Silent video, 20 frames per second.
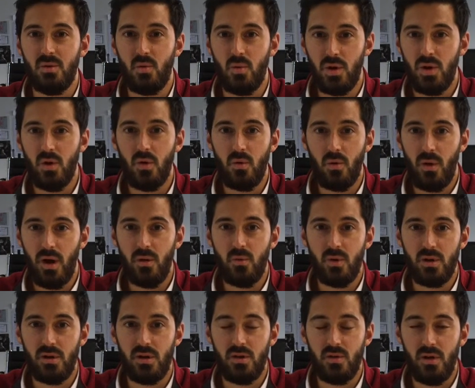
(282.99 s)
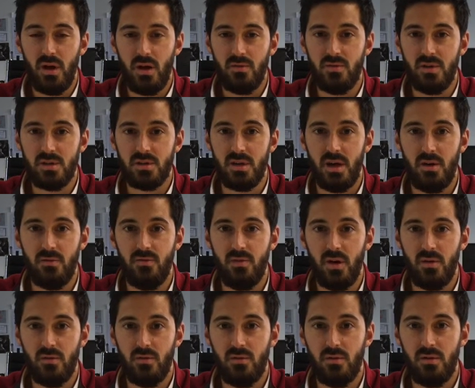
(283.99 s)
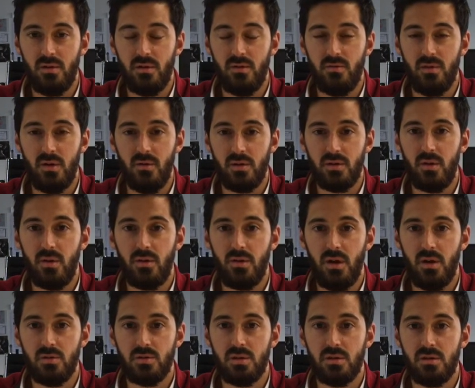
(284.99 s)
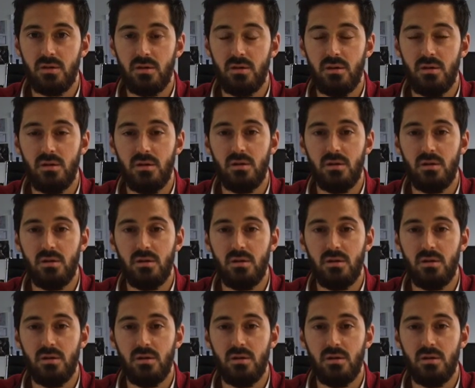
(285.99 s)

real runway that you have is 500,000